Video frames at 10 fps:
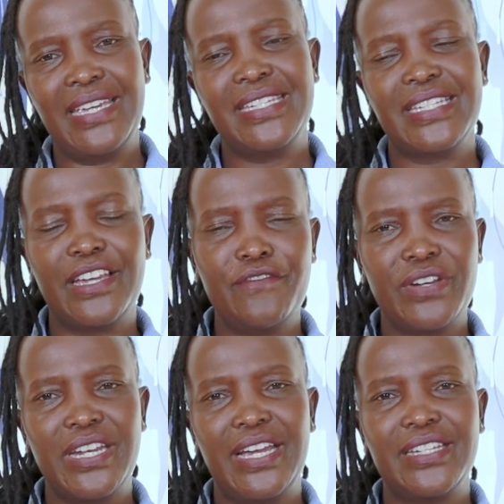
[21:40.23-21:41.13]
are eating
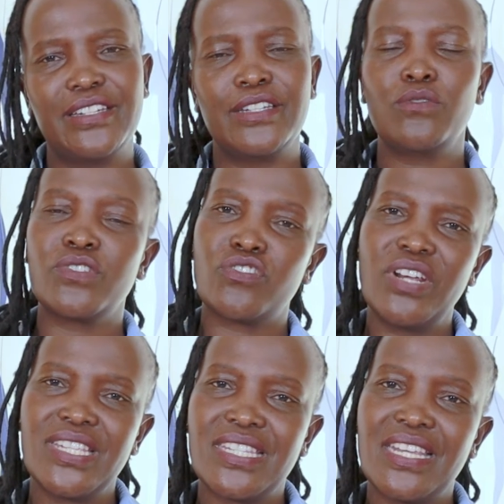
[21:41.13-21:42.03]
every night. It was
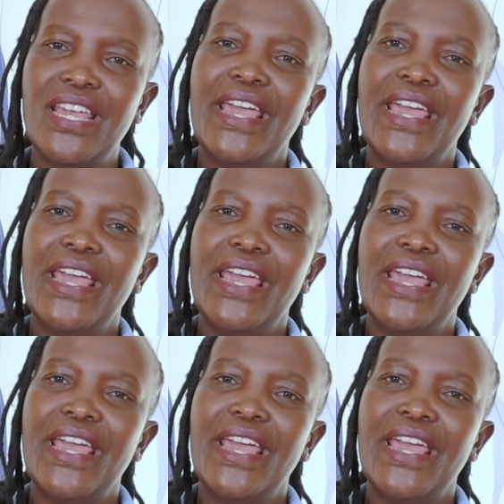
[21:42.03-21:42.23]
raised.